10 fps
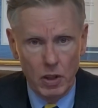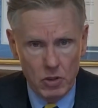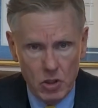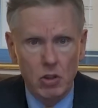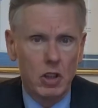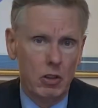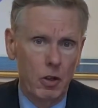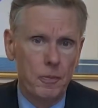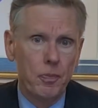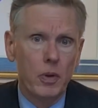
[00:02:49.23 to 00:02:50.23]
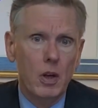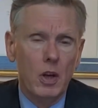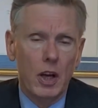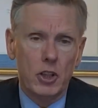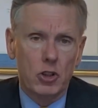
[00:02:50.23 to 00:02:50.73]
could do
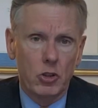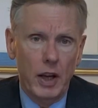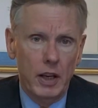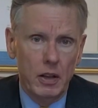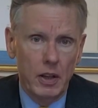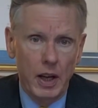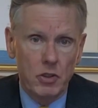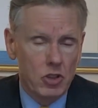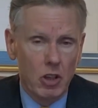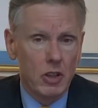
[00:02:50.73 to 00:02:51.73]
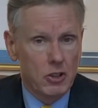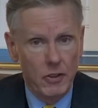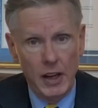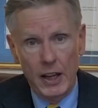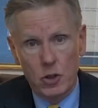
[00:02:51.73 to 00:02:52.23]
is create a serious
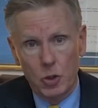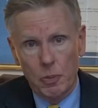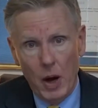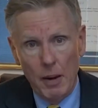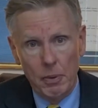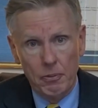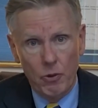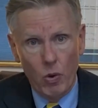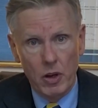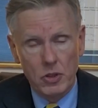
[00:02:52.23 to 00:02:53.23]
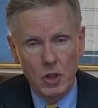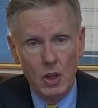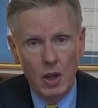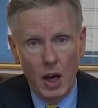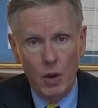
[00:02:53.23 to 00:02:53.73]
financial problem for us
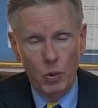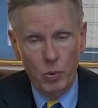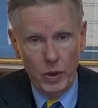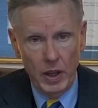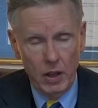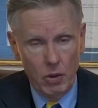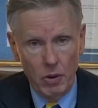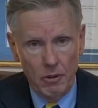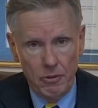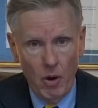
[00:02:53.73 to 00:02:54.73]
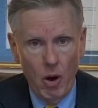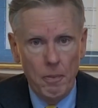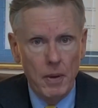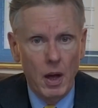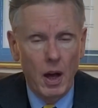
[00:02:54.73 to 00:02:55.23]
when we enter the fall.
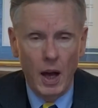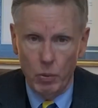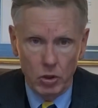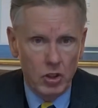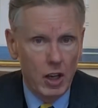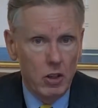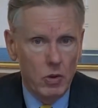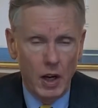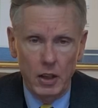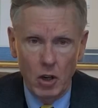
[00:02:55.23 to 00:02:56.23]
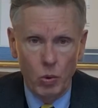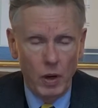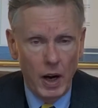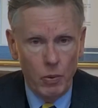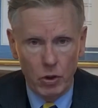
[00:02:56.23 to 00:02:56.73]
I will tell you that I know
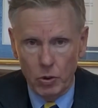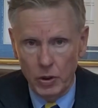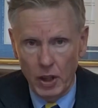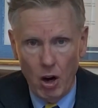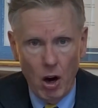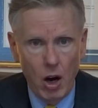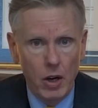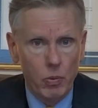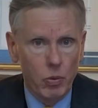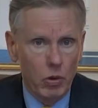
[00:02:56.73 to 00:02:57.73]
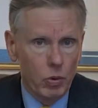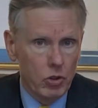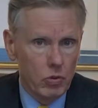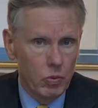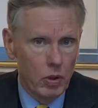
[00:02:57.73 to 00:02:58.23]
we're out recruiting hard.
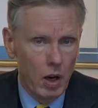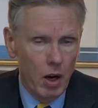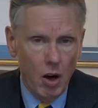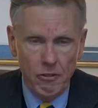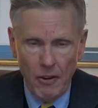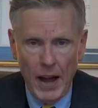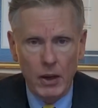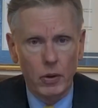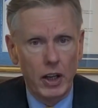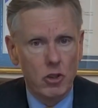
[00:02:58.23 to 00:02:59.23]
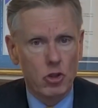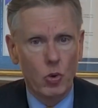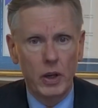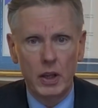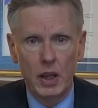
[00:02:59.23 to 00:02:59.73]
Our faculty has
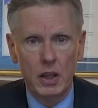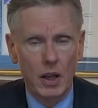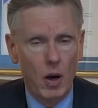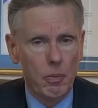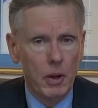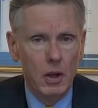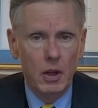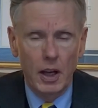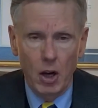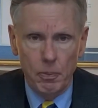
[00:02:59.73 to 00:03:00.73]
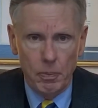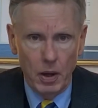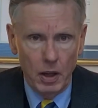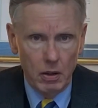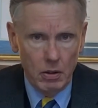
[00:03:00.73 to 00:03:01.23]
joined in to help
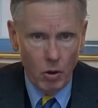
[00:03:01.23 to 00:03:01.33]
go